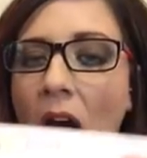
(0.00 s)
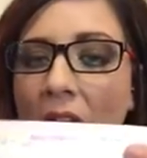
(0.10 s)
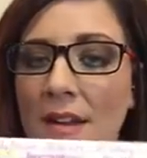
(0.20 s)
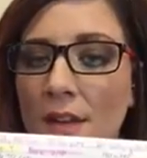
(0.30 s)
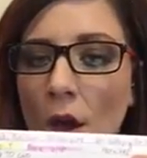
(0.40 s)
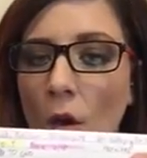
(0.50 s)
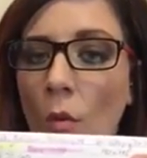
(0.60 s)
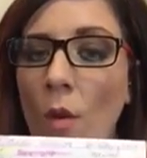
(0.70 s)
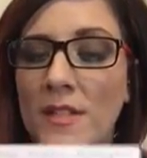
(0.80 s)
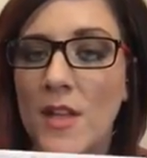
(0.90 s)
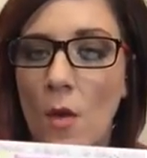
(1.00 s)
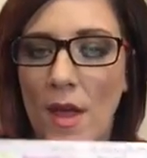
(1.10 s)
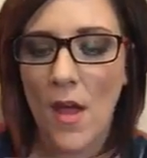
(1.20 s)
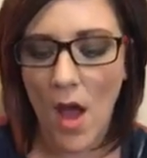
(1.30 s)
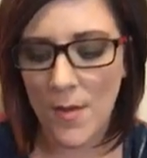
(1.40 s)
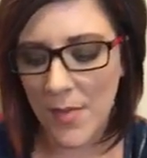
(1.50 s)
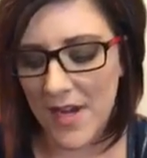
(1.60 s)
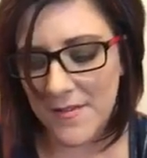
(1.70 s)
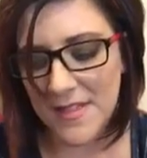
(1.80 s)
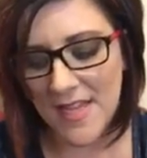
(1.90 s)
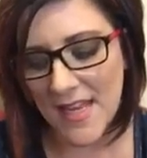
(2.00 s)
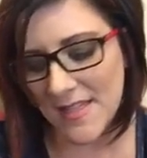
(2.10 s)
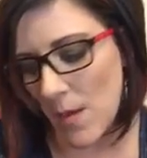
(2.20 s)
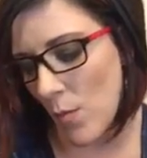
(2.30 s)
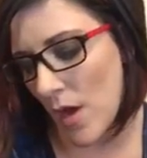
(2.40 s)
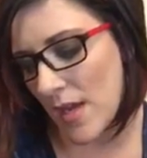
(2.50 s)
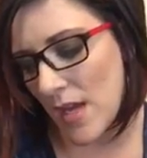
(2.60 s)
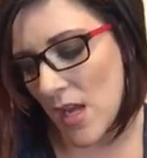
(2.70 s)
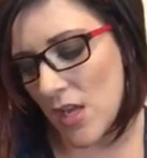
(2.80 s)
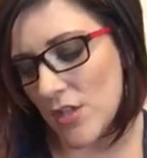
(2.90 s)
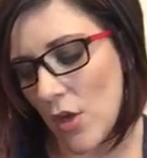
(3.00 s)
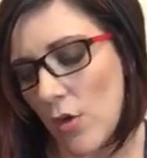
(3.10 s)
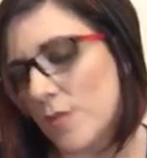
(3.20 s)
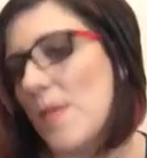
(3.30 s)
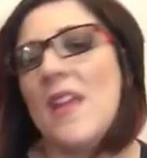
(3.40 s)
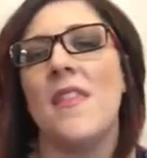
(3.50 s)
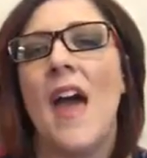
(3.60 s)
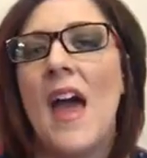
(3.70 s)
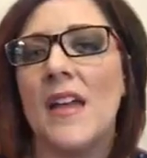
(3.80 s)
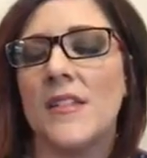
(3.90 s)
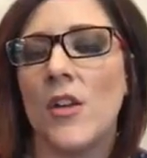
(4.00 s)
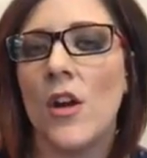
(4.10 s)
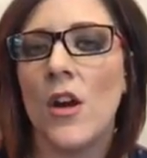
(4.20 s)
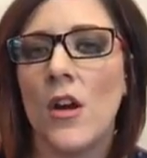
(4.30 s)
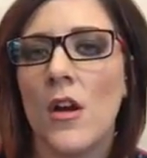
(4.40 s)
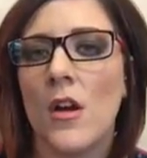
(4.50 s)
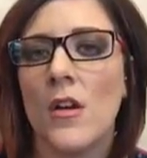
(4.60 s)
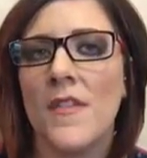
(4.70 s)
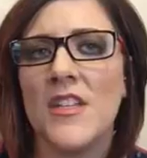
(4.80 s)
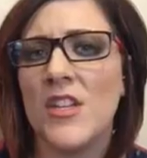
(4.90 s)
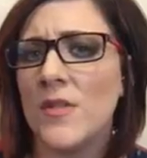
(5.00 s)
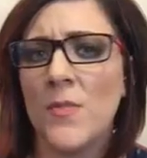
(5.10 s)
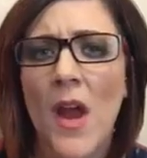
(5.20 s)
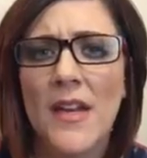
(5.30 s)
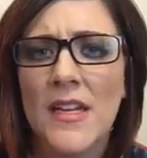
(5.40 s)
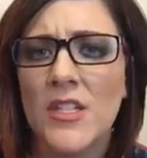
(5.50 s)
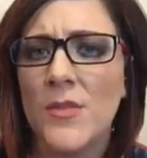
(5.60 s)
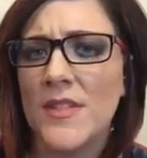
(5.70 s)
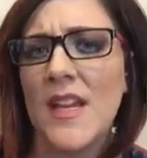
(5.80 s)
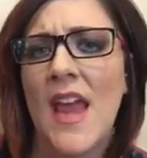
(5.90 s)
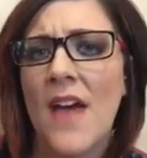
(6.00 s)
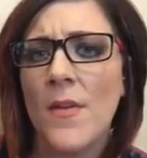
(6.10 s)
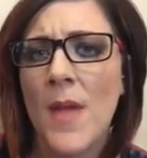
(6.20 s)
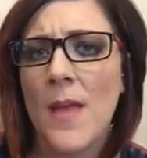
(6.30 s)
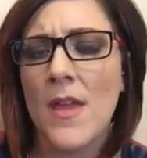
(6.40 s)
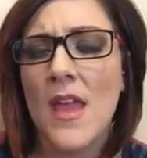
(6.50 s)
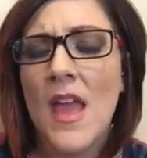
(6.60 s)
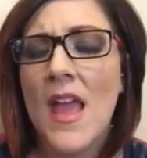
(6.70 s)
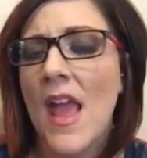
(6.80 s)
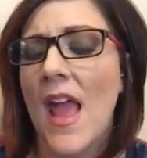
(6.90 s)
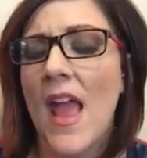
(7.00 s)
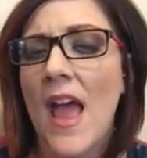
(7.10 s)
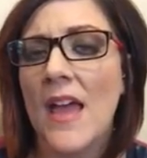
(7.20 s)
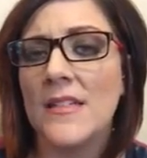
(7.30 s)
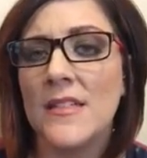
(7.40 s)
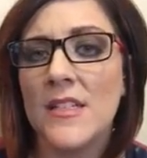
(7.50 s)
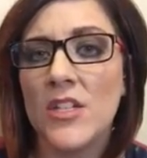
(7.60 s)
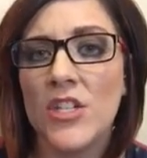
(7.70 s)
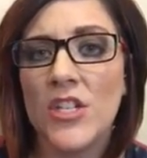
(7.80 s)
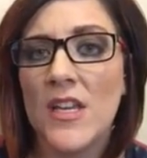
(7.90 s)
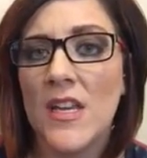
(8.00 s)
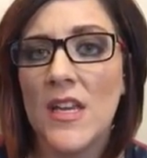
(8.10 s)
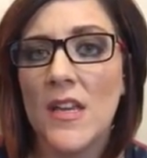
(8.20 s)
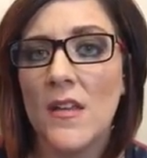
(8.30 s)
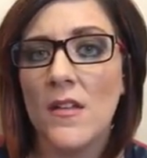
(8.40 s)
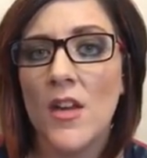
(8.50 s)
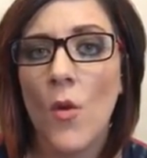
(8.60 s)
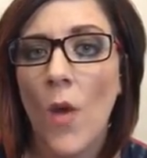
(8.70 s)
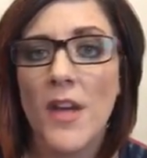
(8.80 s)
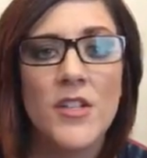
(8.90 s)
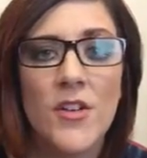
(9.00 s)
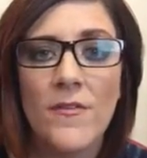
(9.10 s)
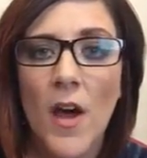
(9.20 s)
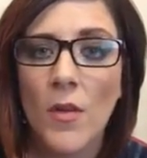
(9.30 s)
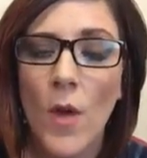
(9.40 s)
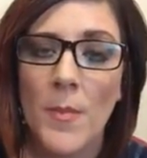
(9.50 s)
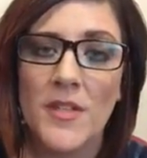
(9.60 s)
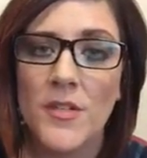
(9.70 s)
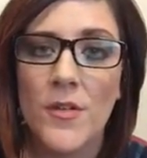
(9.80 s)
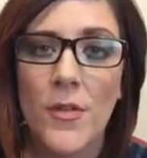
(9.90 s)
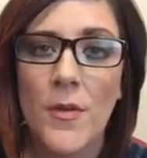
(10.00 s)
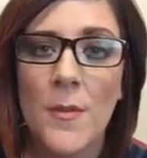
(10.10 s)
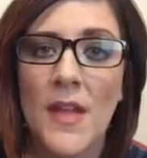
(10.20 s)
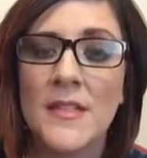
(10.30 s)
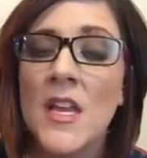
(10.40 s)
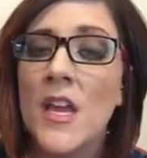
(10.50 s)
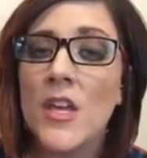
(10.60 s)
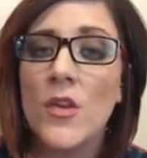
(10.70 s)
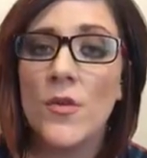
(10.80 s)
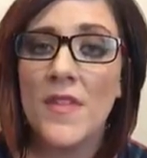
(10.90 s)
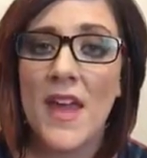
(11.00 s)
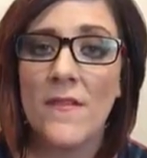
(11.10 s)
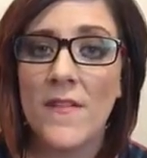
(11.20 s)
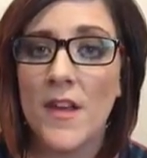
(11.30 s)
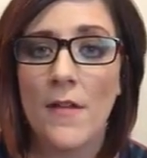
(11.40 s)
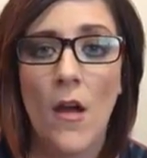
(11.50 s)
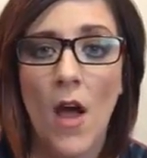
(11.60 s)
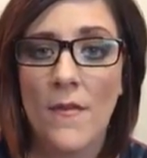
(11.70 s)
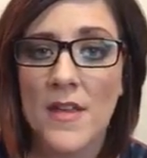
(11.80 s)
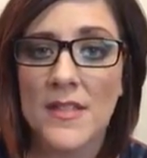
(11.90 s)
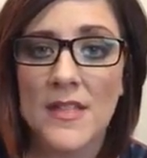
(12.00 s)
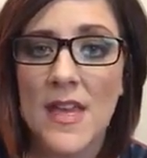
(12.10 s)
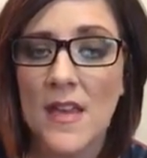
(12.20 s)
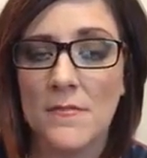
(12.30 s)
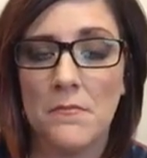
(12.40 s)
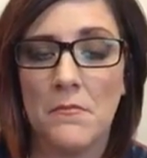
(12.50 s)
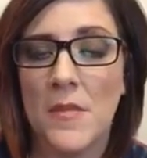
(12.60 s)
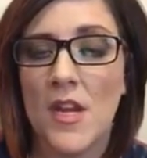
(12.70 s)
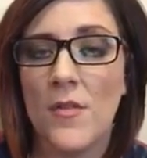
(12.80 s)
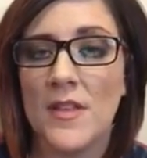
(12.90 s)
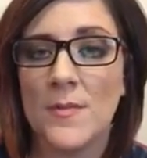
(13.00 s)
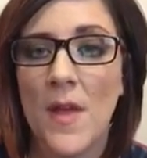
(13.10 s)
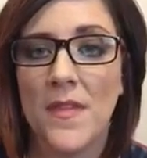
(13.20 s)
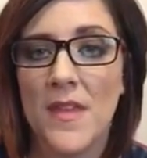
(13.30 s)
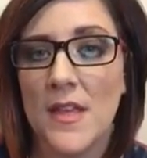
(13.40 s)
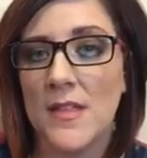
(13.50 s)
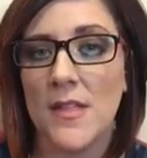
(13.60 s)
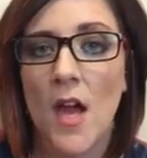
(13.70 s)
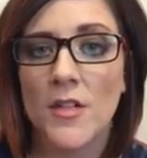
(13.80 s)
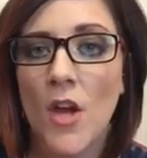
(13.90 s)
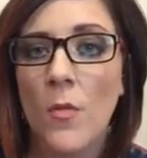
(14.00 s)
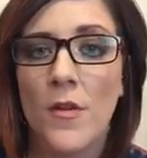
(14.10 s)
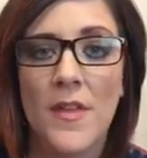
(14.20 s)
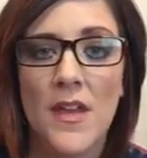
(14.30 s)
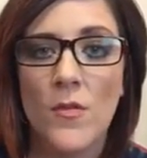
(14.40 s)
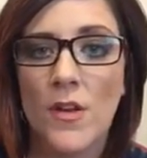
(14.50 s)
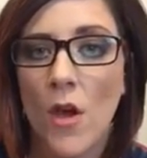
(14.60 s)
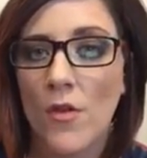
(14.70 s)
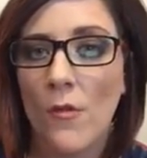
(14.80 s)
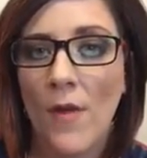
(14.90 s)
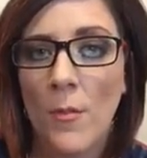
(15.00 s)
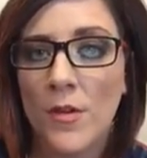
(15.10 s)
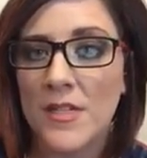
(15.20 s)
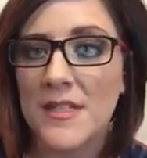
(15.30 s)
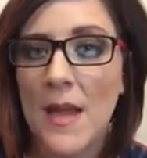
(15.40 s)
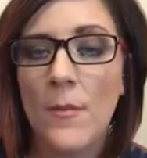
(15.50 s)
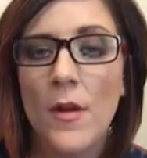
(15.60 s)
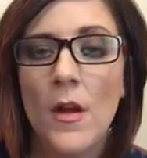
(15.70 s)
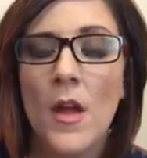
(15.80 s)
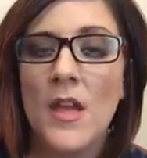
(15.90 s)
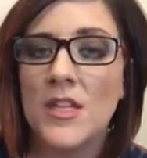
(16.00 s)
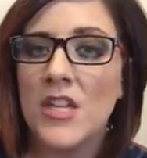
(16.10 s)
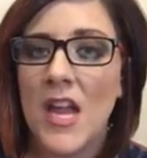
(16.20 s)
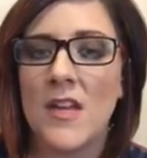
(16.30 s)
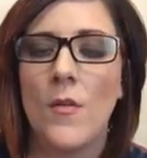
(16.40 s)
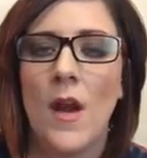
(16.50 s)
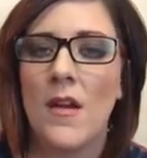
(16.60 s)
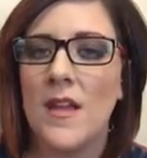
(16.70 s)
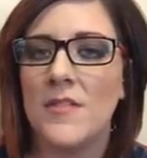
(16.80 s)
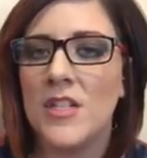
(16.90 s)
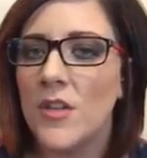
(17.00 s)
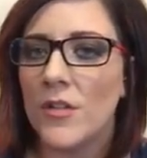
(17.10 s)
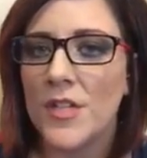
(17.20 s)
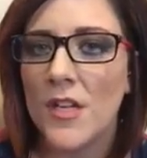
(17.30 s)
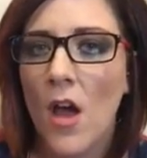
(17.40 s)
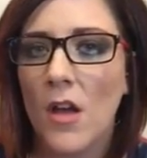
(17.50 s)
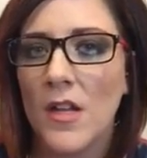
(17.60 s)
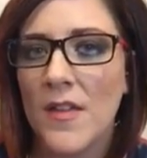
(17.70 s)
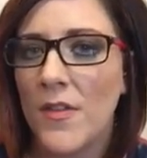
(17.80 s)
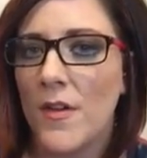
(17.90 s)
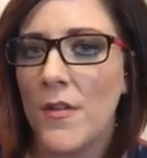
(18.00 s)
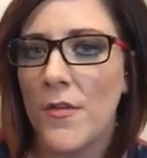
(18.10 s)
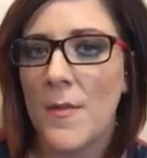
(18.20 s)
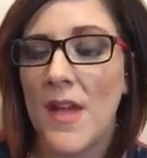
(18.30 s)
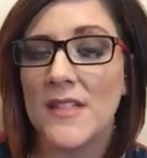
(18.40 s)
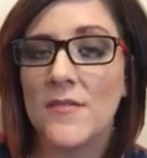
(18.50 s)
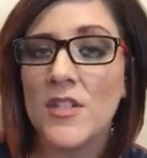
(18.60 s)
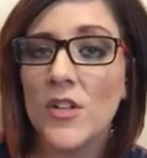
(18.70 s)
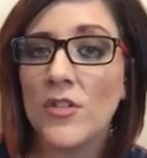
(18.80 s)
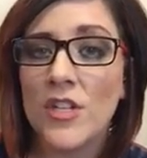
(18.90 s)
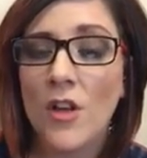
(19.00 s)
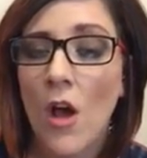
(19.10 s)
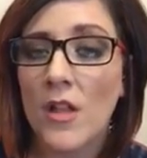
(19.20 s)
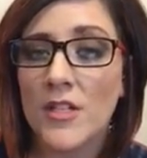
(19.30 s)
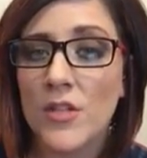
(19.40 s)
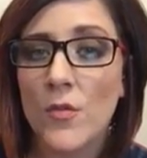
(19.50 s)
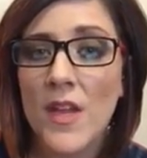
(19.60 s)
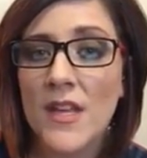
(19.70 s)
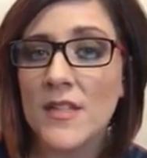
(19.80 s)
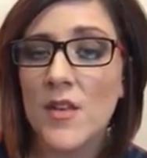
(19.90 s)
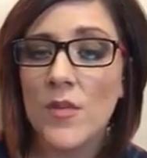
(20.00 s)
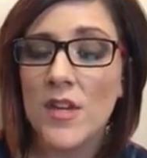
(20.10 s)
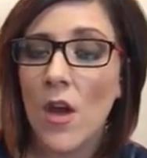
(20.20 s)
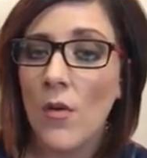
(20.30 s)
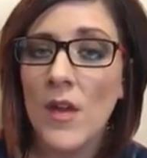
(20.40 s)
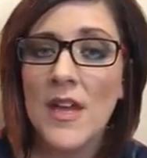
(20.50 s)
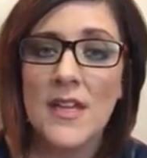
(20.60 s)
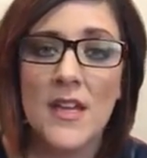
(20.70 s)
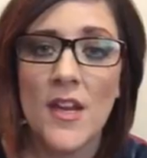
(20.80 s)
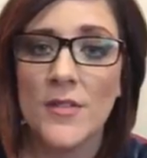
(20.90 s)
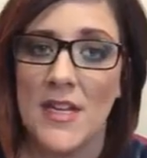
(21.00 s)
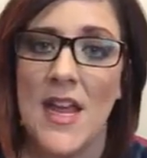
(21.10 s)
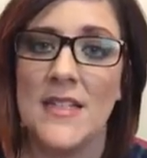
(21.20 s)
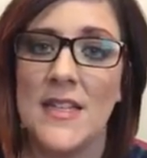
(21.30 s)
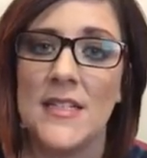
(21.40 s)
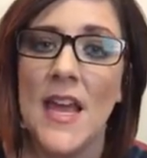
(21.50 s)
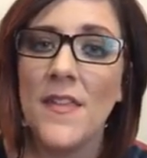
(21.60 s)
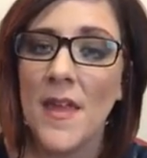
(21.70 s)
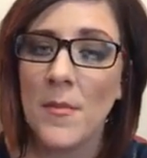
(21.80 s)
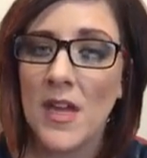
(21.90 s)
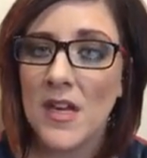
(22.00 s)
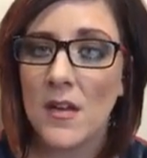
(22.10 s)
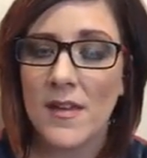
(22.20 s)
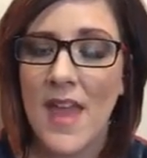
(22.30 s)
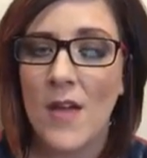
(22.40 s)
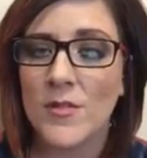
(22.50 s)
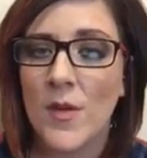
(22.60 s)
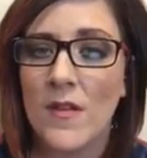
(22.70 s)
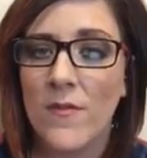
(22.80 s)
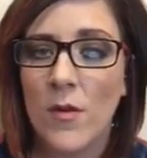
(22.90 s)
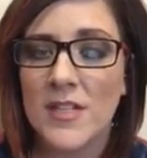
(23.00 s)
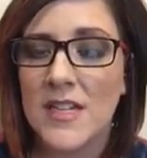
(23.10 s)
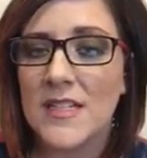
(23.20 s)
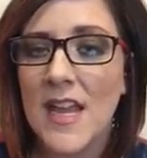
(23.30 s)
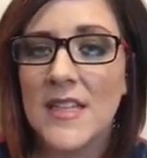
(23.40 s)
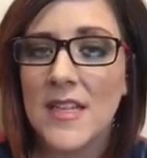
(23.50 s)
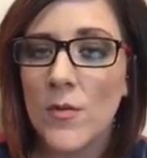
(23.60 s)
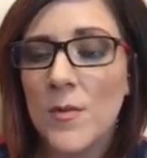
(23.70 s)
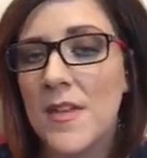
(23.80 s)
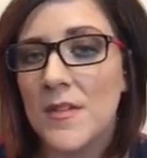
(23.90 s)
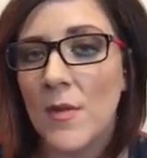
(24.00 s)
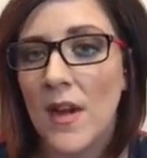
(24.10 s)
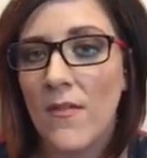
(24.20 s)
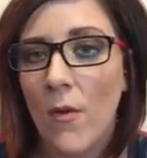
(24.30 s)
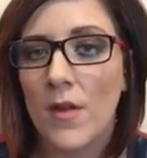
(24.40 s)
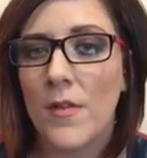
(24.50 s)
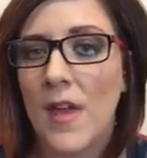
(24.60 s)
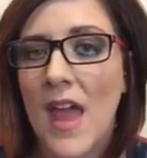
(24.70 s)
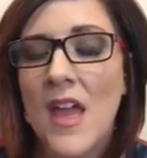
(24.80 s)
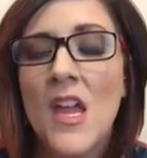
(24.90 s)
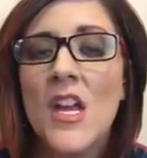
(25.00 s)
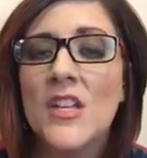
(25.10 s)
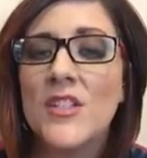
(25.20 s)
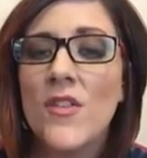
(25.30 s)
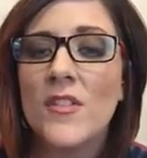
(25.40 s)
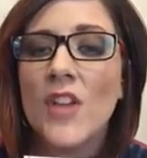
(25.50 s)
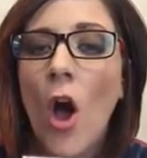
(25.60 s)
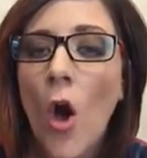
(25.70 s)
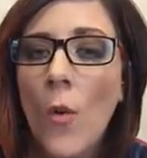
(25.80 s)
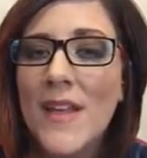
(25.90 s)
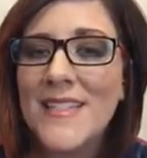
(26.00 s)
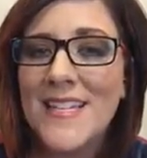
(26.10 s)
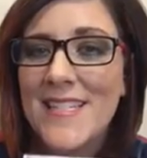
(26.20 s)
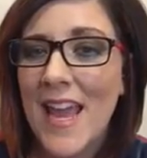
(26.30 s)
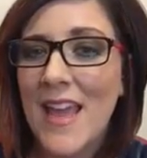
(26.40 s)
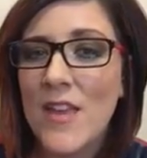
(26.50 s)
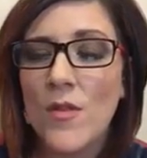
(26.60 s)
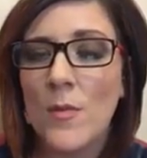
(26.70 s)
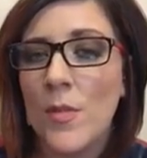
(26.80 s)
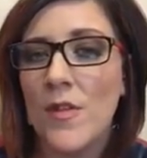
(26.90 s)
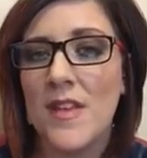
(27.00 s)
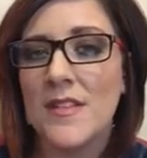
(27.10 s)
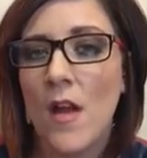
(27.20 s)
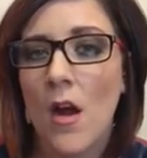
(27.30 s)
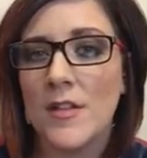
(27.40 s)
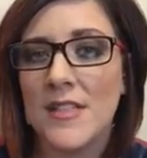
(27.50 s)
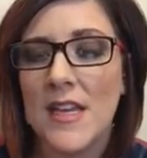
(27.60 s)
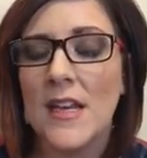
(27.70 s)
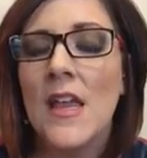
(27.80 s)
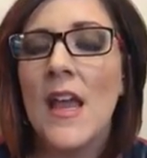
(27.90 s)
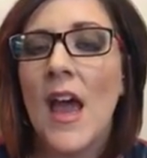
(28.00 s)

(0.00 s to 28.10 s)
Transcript: I know what's going on. But if, say, someone told me that she was pregnant, she was going to have a baby, and she, you know, wanted you to follow up in 2 to 3 months, you would then figure out, obviously, you know, this month is October, then you would go November, December, January. If she told you to call in 3 months, if she told you to call in 2 weeks, you would know, you know, today's the 10th, I'm going to count 14 days and it would be the 24th. Okay. So there's always a day you can put these cards in.